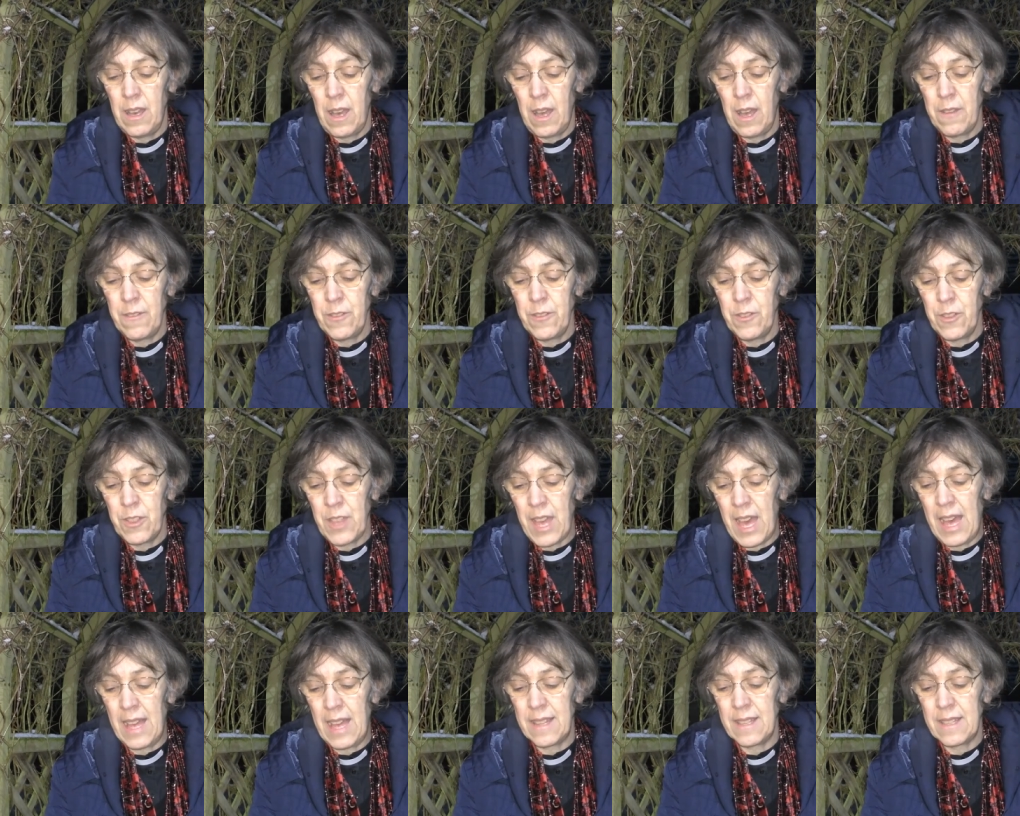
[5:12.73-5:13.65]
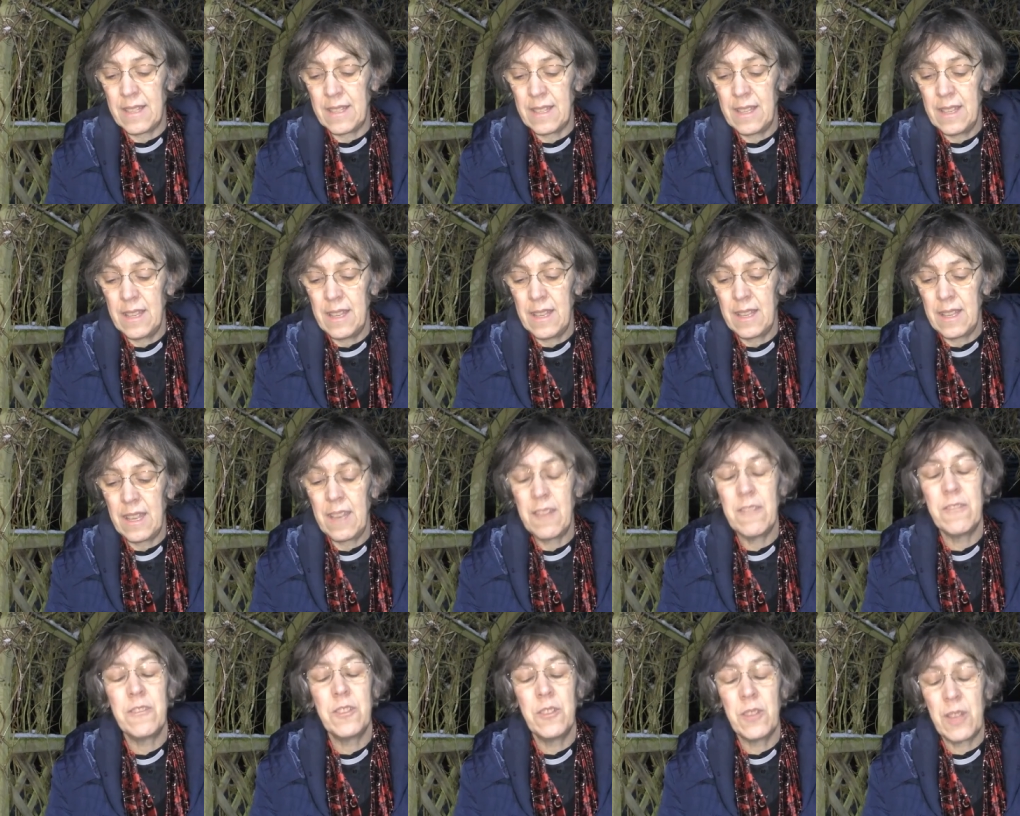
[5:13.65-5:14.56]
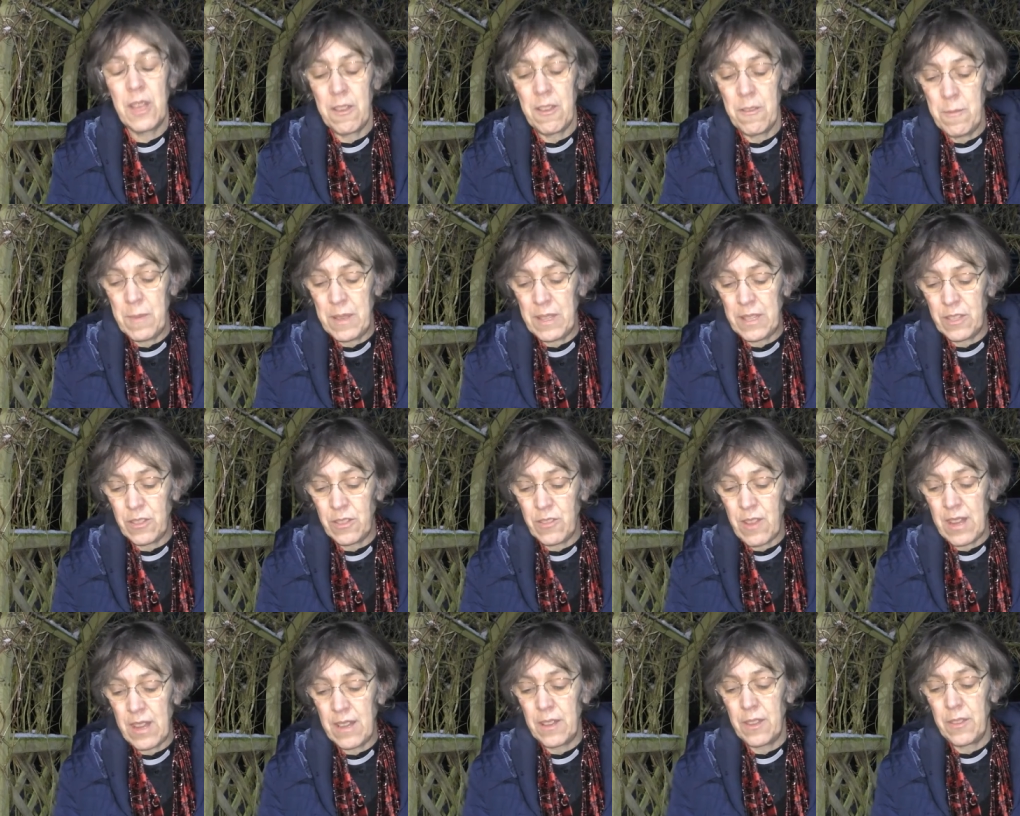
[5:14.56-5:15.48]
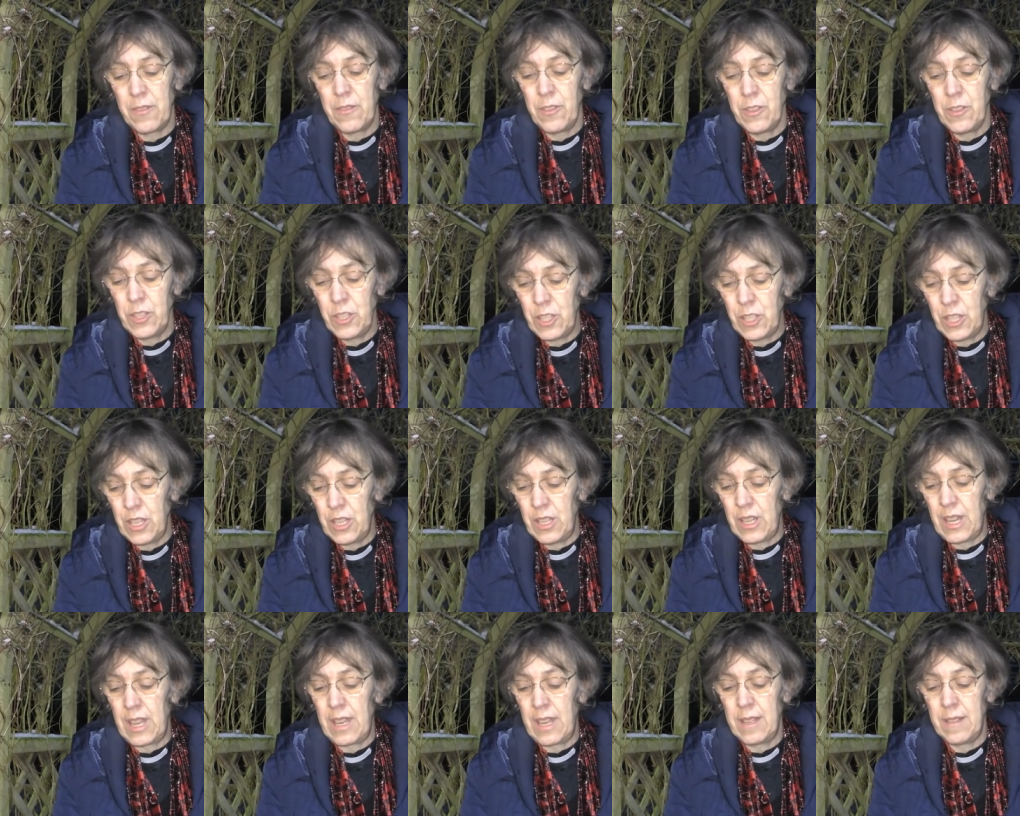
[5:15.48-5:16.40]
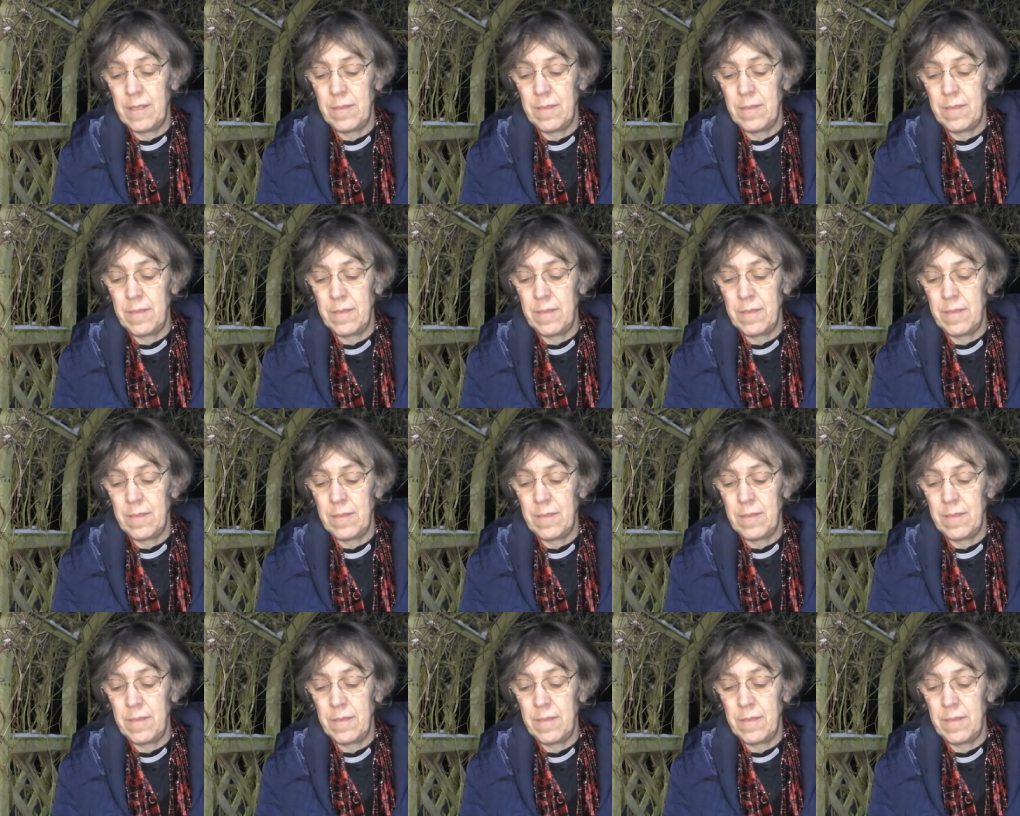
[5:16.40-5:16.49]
and for that, give me strength for the journey.